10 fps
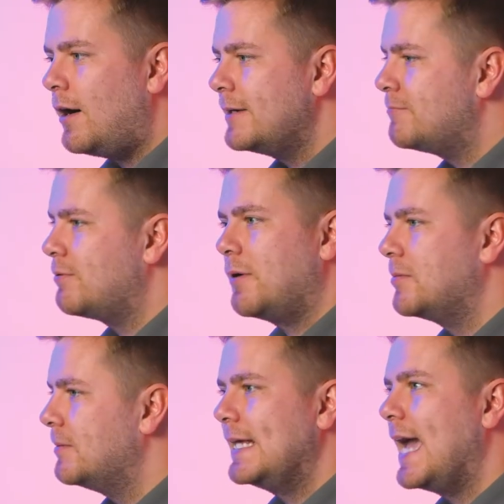I
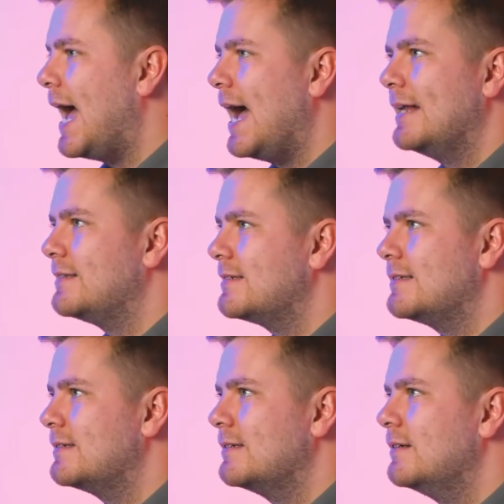probably had
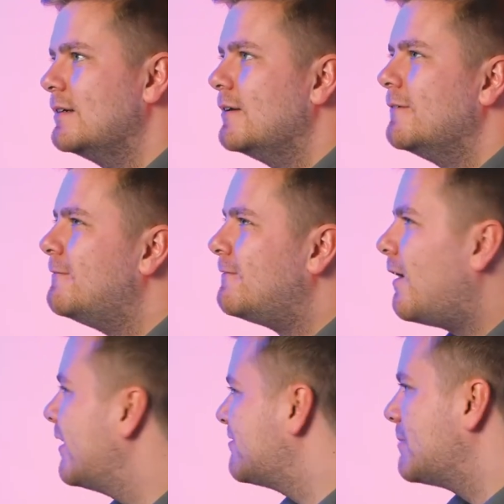
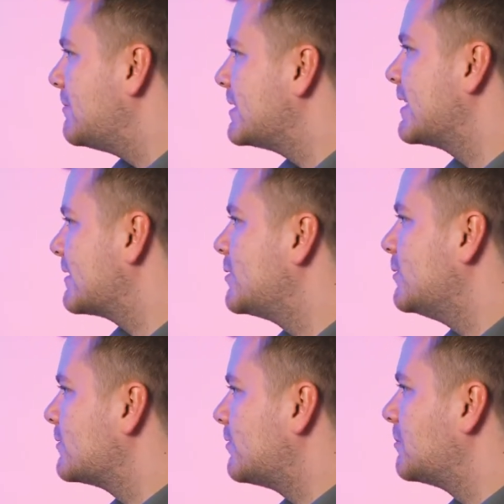five, maybe six
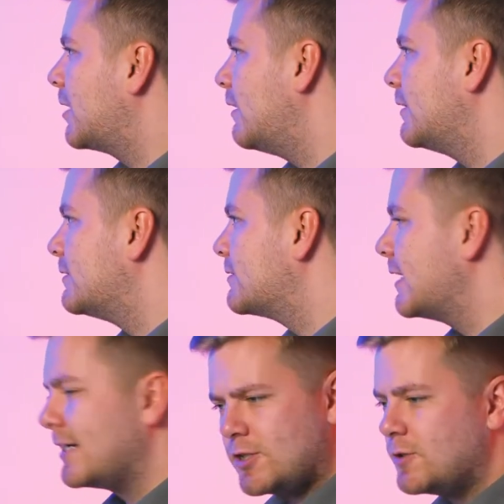calls from clients
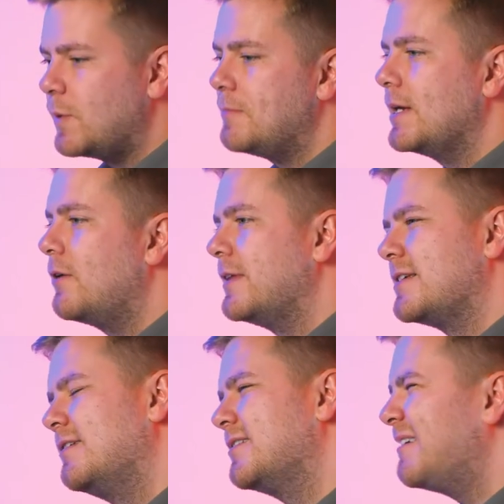saying, "Should we be on
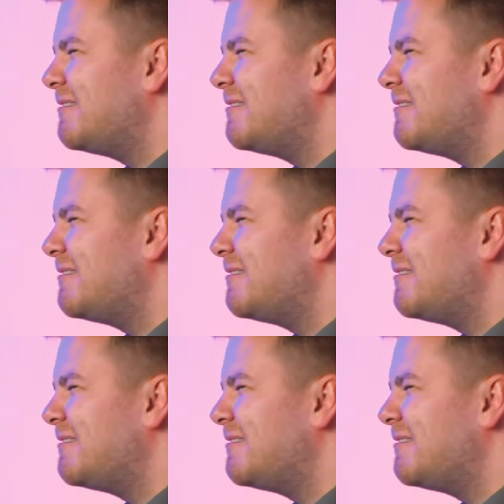this?"